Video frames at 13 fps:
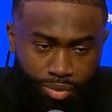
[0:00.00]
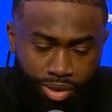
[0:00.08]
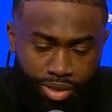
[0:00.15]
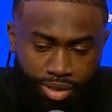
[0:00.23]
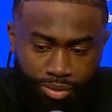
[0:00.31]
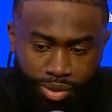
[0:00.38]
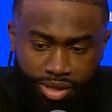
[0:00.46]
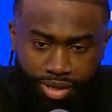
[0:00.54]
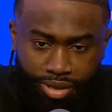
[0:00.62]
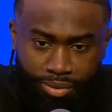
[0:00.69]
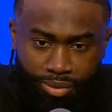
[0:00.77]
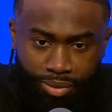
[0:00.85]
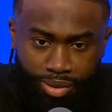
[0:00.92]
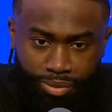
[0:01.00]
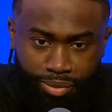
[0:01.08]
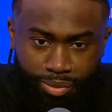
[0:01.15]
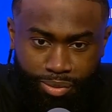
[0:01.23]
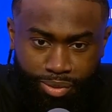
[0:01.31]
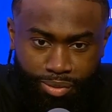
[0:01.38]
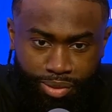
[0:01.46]
we did
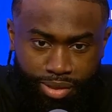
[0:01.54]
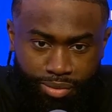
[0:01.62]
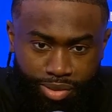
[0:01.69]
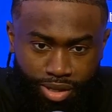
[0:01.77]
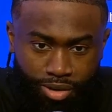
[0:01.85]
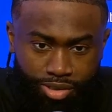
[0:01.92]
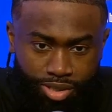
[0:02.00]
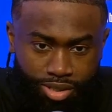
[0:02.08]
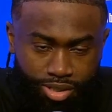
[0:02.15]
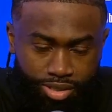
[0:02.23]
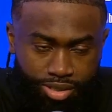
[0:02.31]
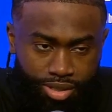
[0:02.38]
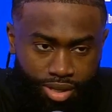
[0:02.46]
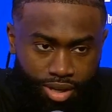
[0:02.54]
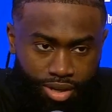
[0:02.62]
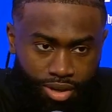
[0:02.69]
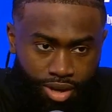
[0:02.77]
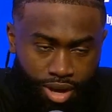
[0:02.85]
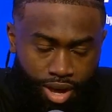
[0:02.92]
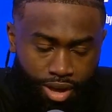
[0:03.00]
when he was coaching us.
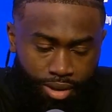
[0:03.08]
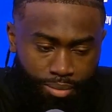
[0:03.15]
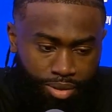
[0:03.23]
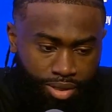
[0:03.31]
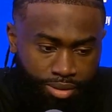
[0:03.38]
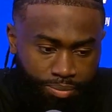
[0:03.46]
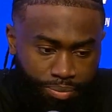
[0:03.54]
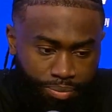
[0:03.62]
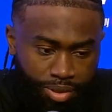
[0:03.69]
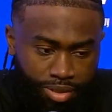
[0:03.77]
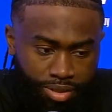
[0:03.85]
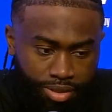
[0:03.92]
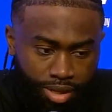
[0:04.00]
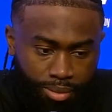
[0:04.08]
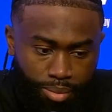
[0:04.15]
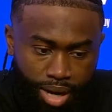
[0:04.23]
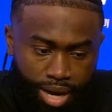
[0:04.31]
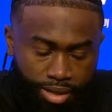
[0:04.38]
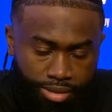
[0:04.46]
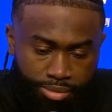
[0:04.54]

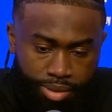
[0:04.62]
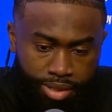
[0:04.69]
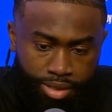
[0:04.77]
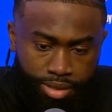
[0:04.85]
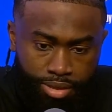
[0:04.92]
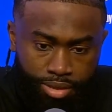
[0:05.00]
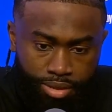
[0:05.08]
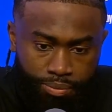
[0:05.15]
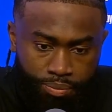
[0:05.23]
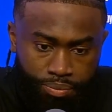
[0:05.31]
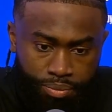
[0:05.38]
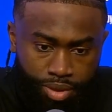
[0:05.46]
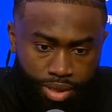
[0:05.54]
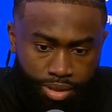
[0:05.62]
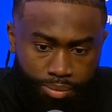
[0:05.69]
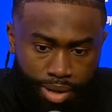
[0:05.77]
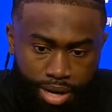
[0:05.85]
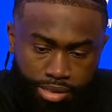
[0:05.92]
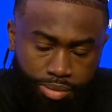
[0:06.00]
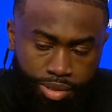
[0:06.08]
Brad has been
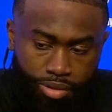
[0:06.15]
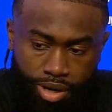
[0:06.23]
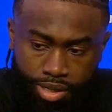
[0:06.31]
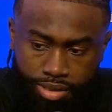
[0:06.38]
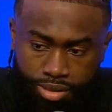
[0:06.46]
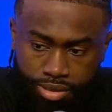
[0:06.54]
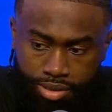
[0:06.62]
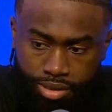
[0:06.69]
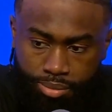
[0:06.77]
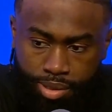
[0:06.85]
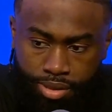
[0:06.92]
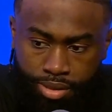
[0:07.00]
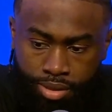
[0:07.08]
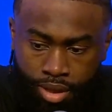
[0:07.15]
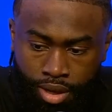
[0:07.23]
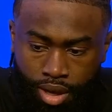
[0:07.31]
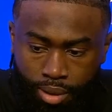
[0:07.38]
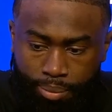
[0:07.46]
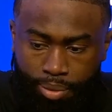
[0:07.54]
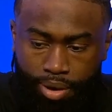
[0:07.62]
great since he's been
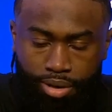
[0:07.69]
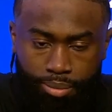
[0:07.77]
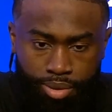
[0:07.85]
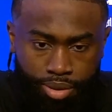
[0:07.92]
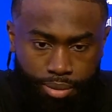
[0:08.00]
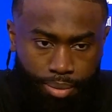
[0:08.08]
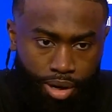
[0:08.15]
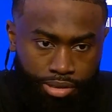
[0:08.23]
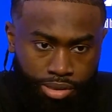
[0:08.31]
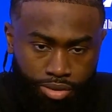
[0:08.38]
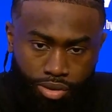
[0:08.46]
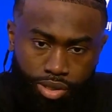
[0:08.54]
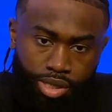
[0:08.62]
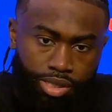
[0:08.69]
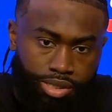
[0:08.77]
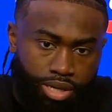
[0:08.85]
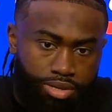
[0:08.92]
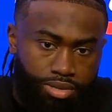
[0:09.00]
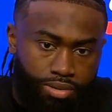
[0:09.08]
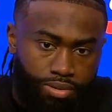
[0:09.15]
a part of the Boston
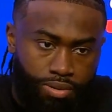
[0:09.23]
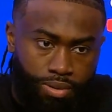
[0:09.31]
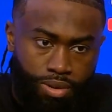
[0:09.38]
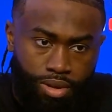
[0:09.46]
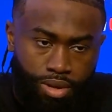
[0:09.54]
organization.